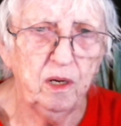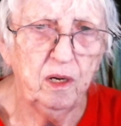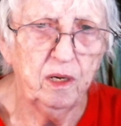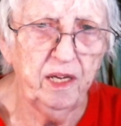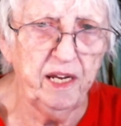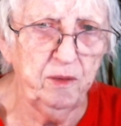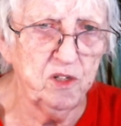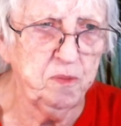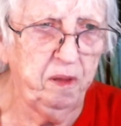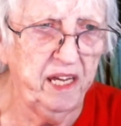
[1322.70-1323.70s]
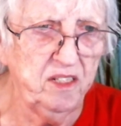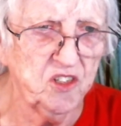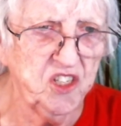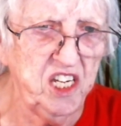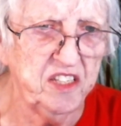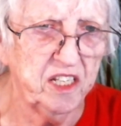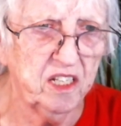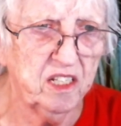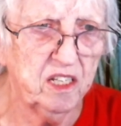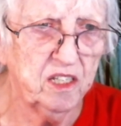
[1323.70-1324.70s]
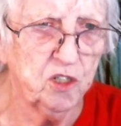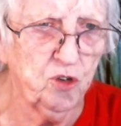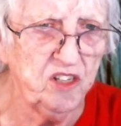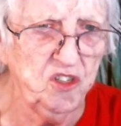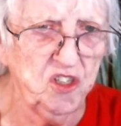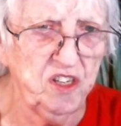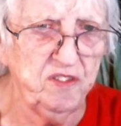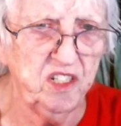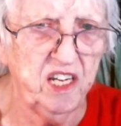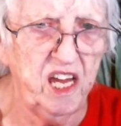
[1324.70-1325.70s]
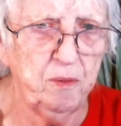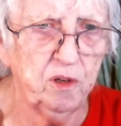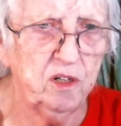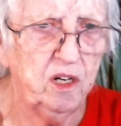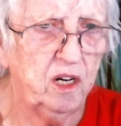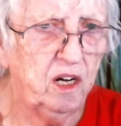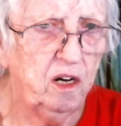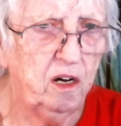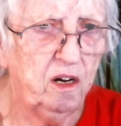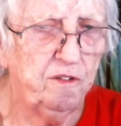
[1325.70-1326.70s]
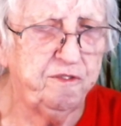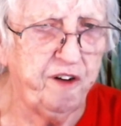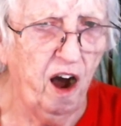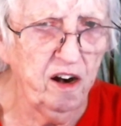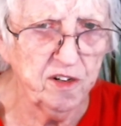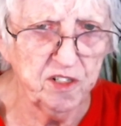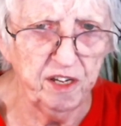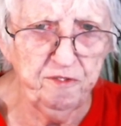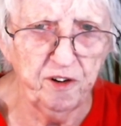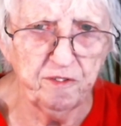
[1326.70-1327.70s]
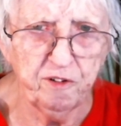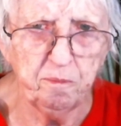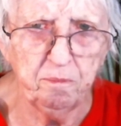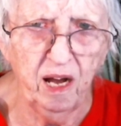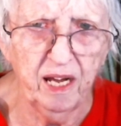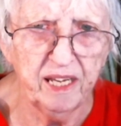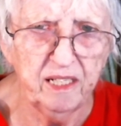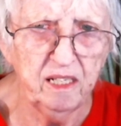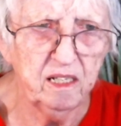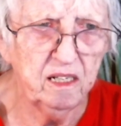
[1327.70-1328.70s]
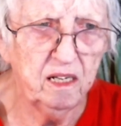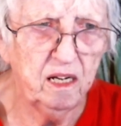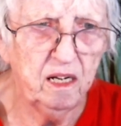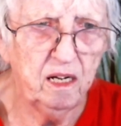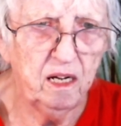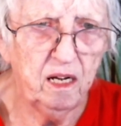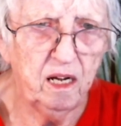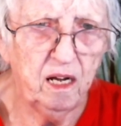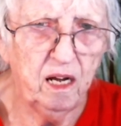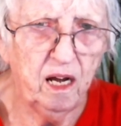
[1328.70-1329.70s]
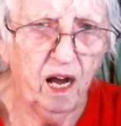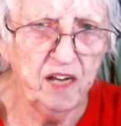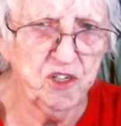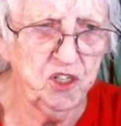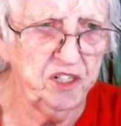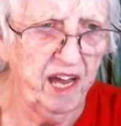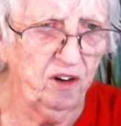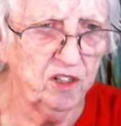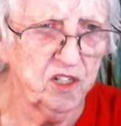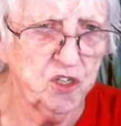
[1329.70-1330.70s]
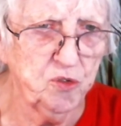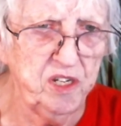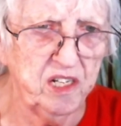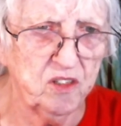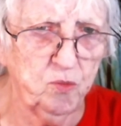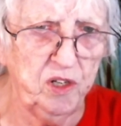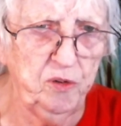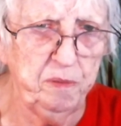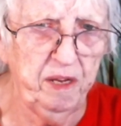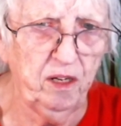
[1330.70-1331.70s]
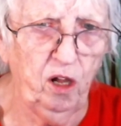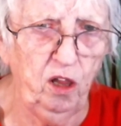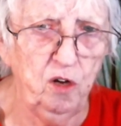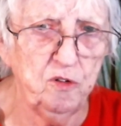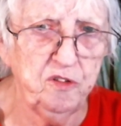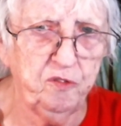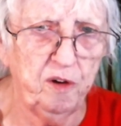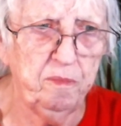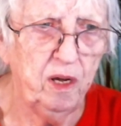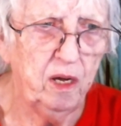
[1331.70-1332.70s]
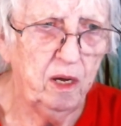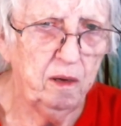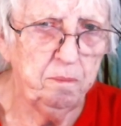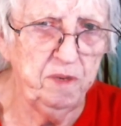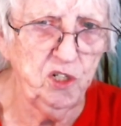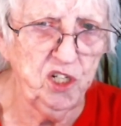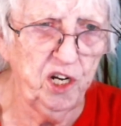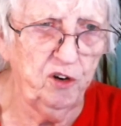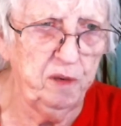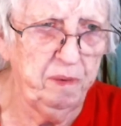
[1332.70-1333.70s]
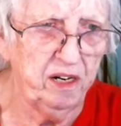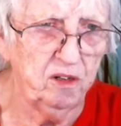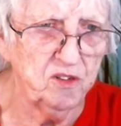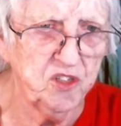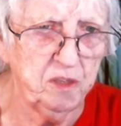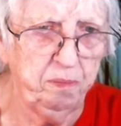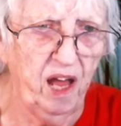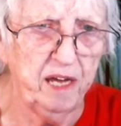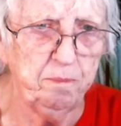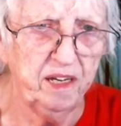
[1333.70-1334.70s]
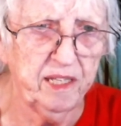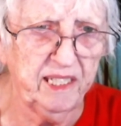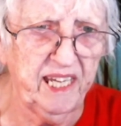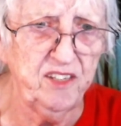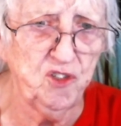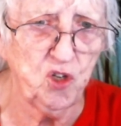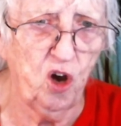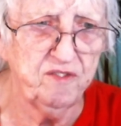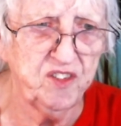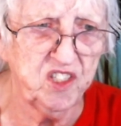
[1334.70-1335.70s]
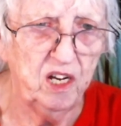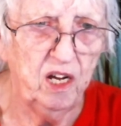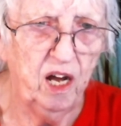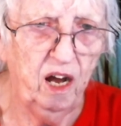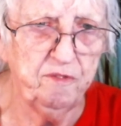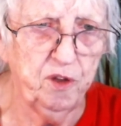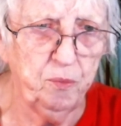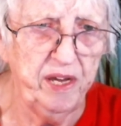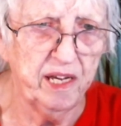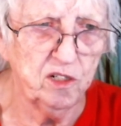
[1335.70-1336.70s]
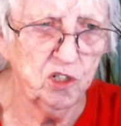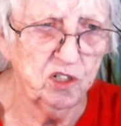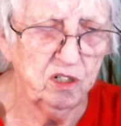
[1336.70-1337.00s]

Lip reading: Yet it was plain to see that the dresses of today were far different from mine. I stood out on the street as one who had been clothed from missionary barrels supplied by the cast-offs of the rich.